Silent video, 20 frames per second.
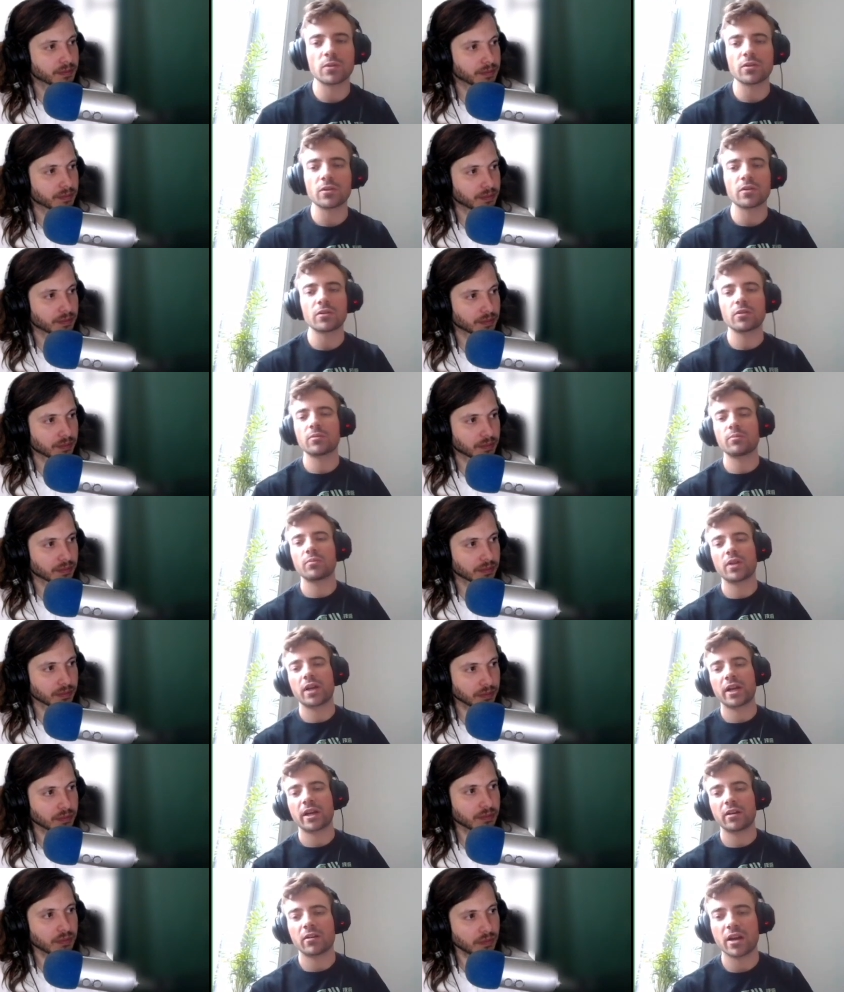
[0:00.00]
Speaker 1: to the
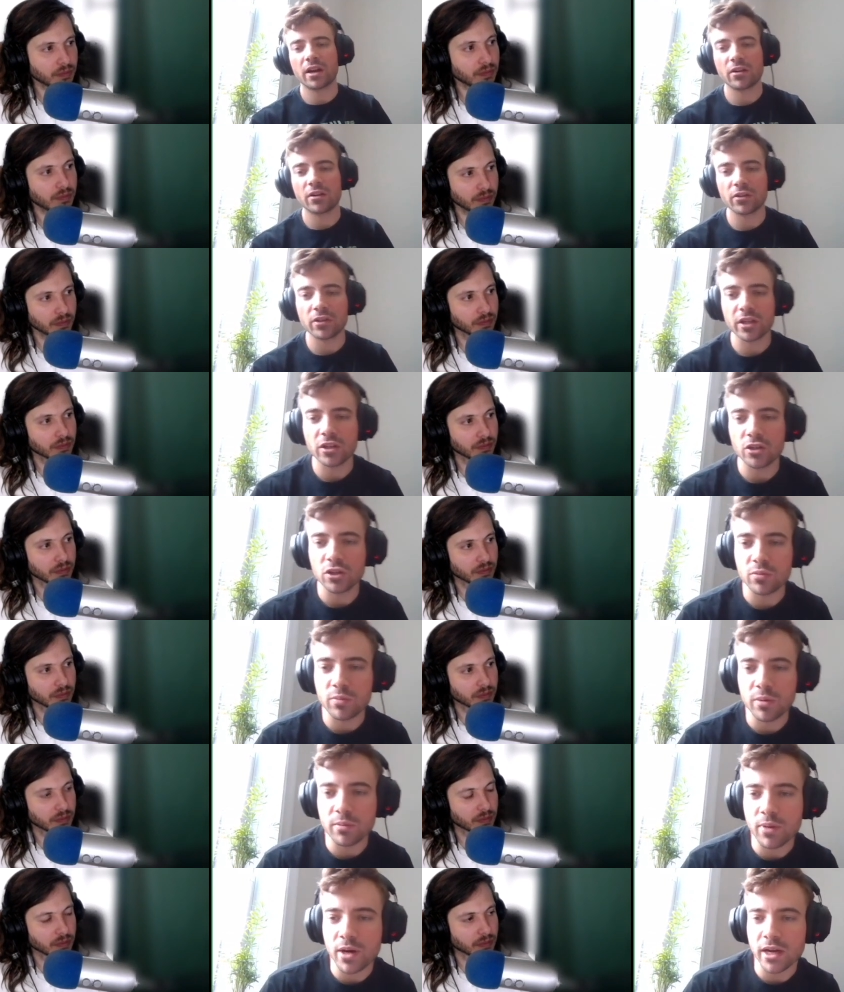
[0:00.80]
player. I don't think you
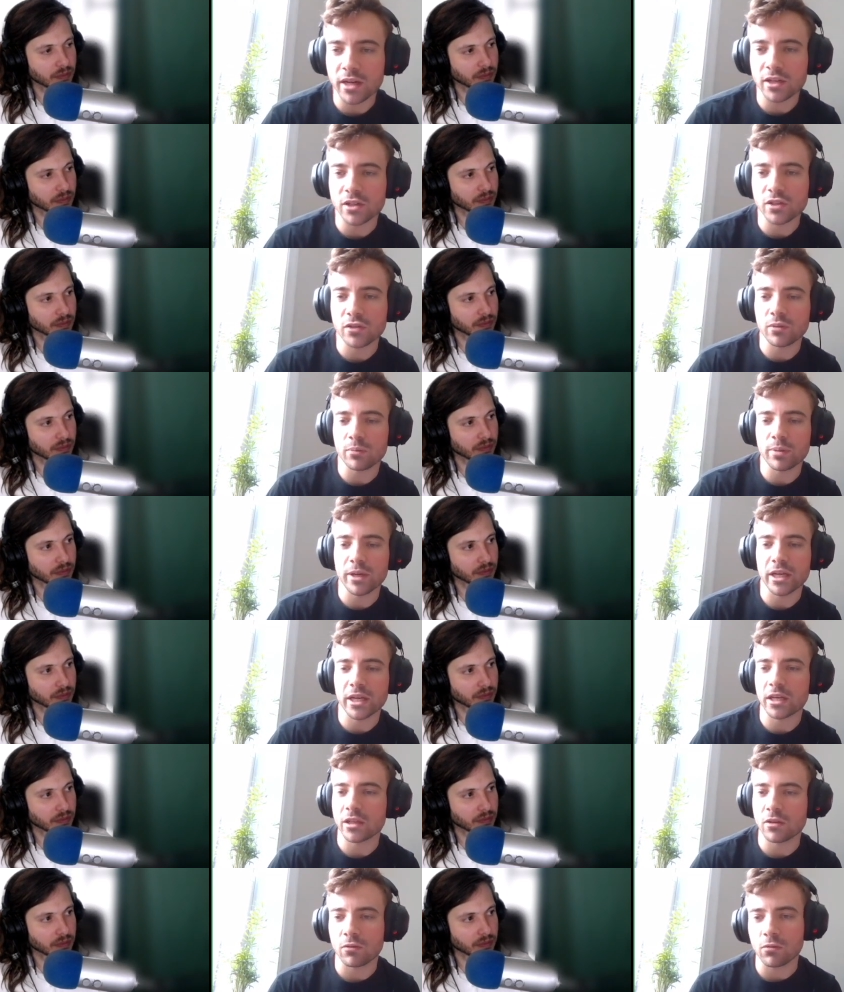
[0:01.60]
should be punished for
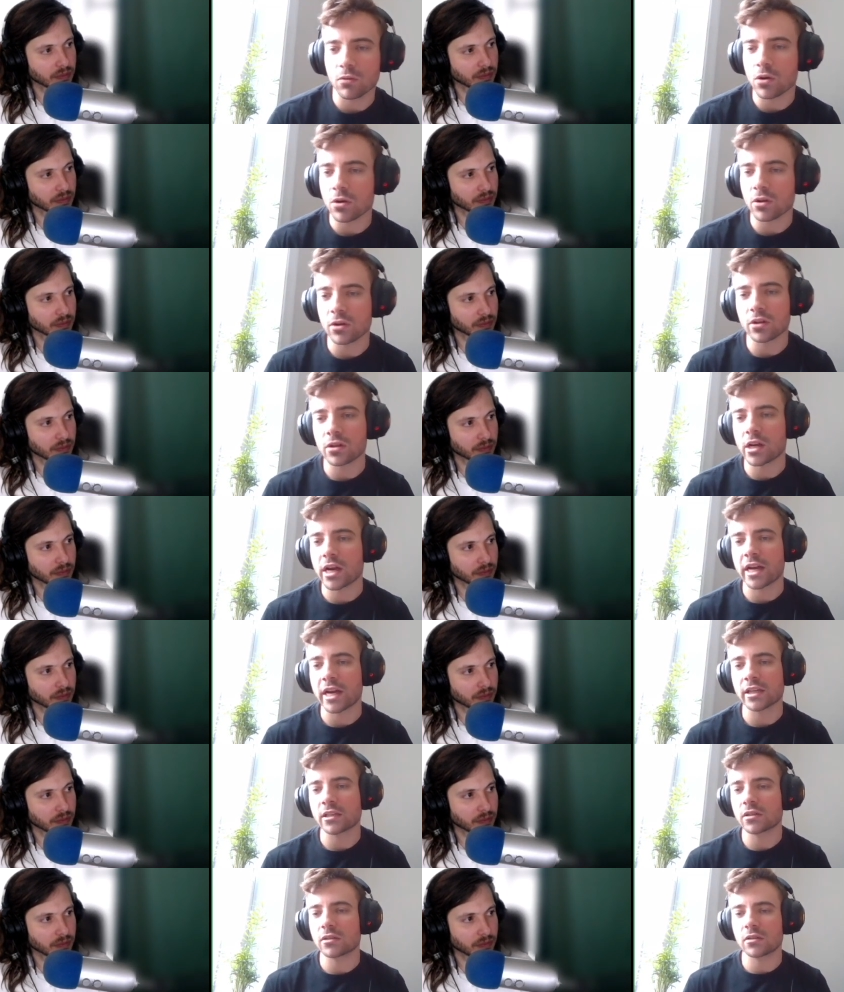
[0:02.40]
picking the wrong
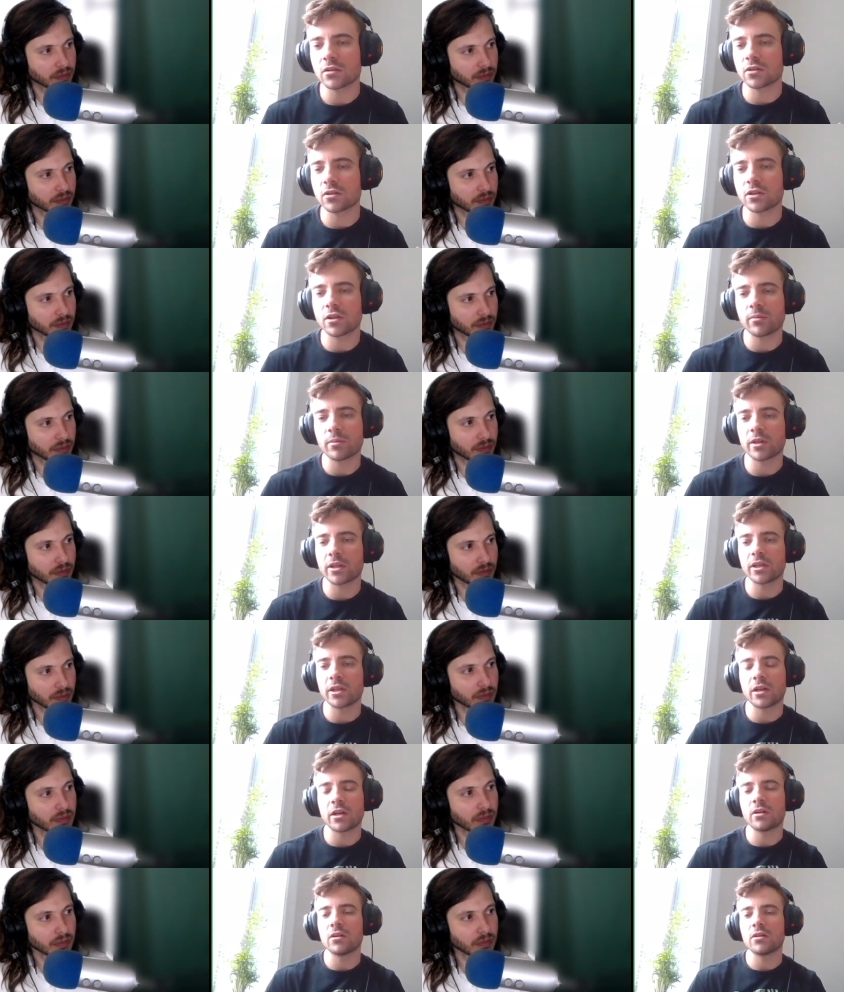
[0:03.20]
class or something.
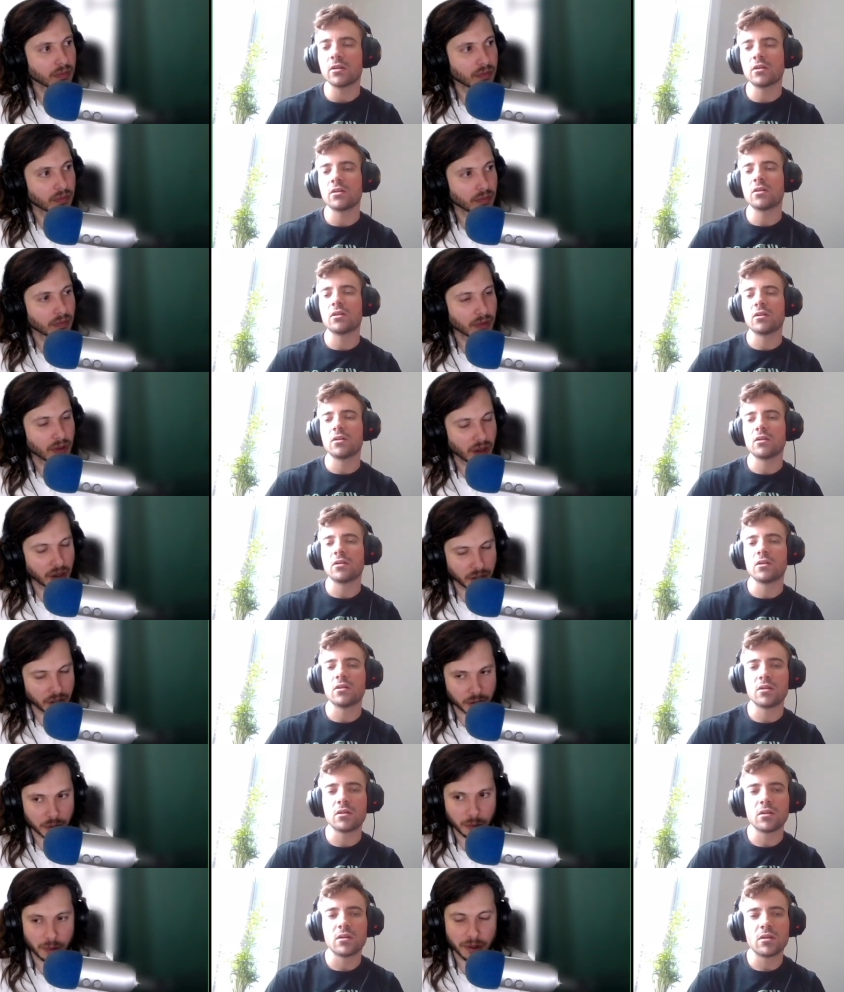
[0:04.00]
You know.
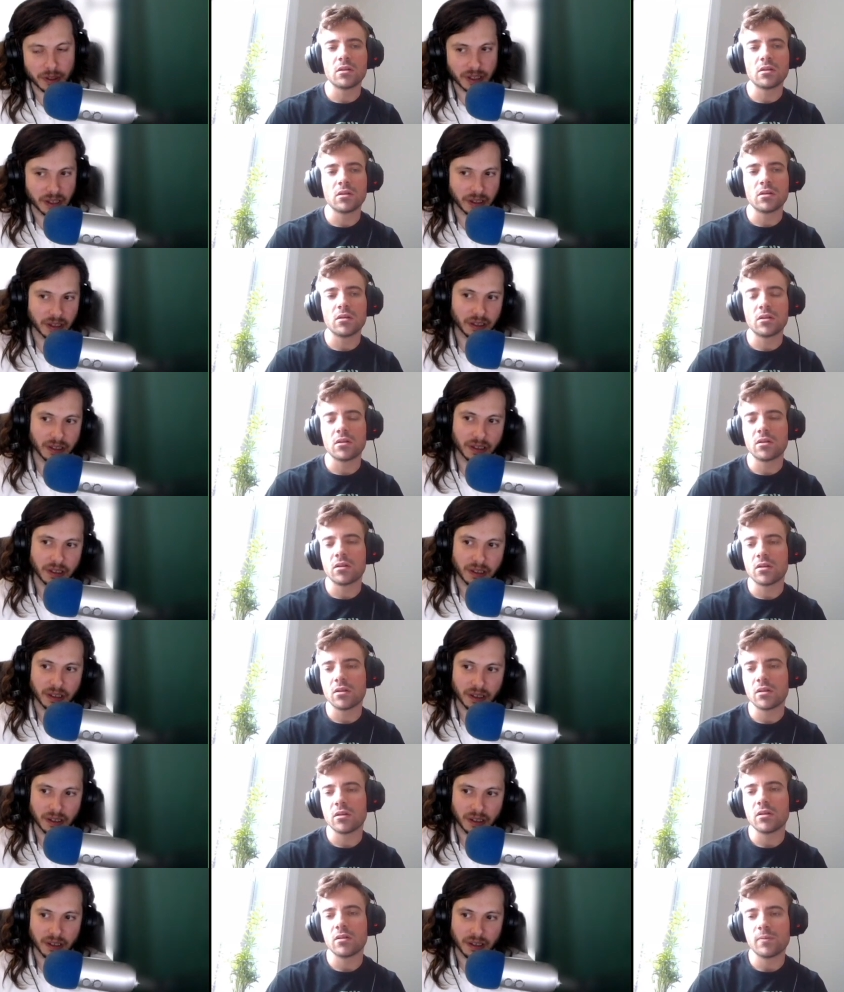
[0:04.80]
Speaker 2: Hundred percent.
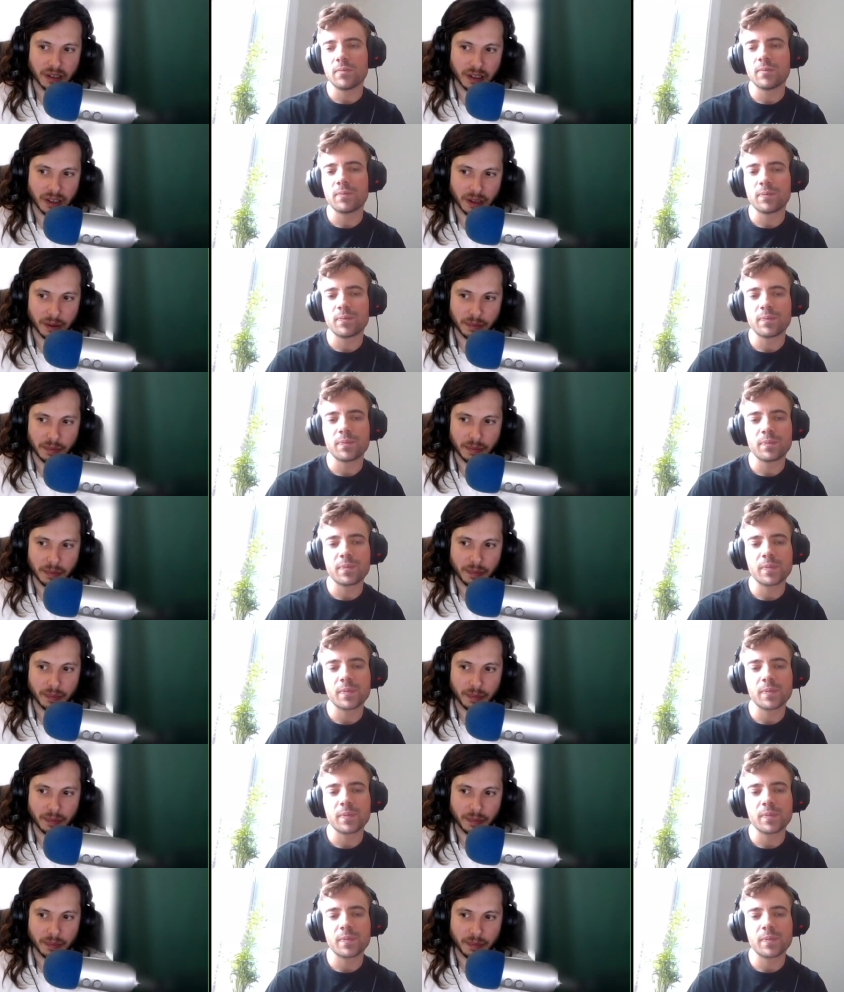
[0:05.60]
Speaker 1: Yep.